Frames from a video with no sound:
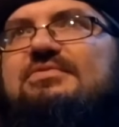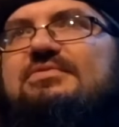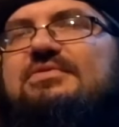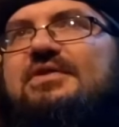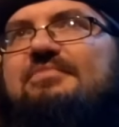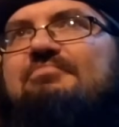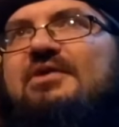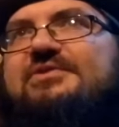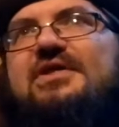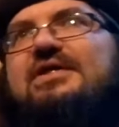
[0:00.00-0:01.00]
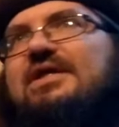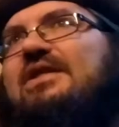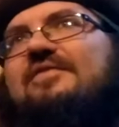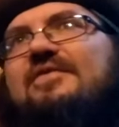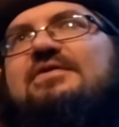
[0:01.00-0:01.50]
that much like
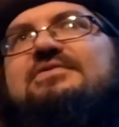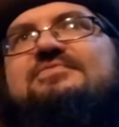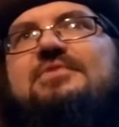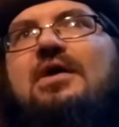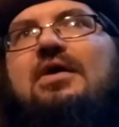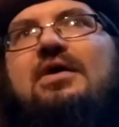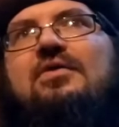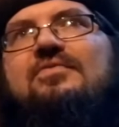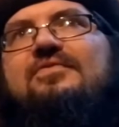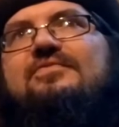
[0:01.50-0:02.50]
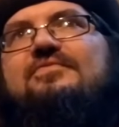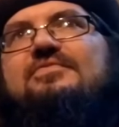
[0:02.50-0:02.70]
anything for our health,